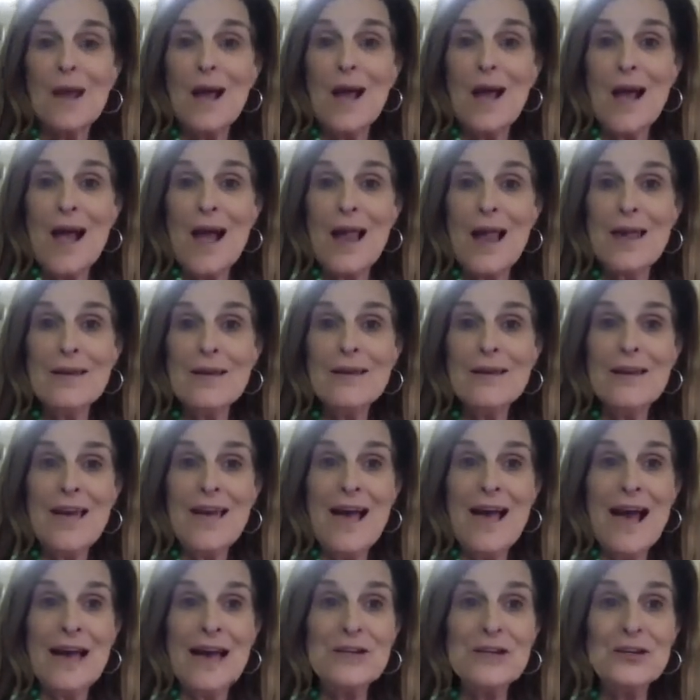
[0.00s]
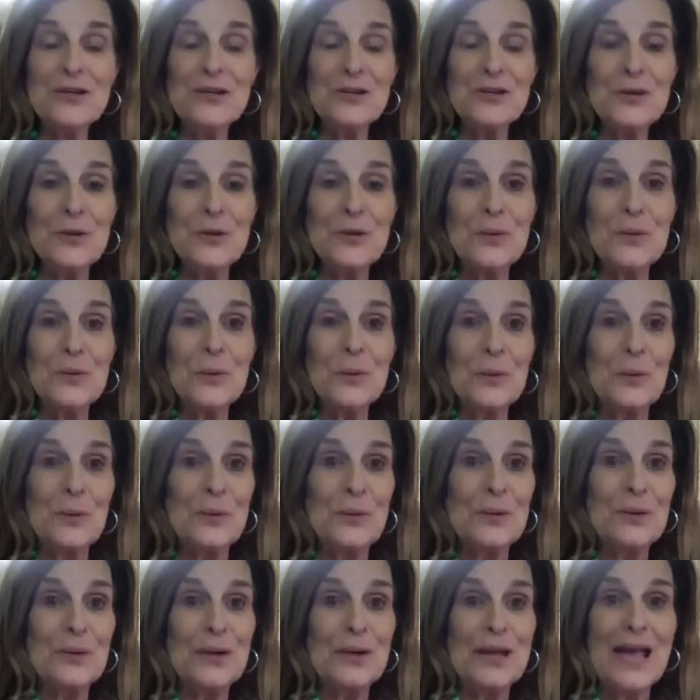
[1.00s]
I had new
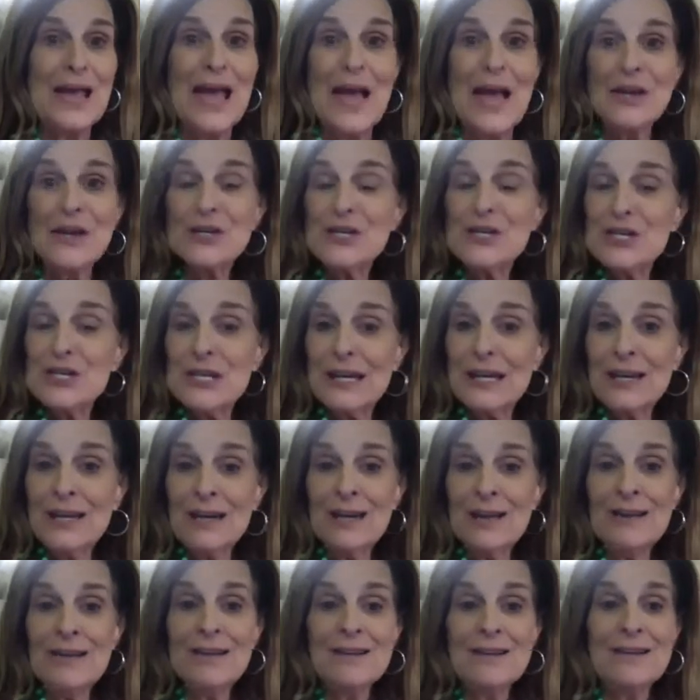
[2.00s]
energy.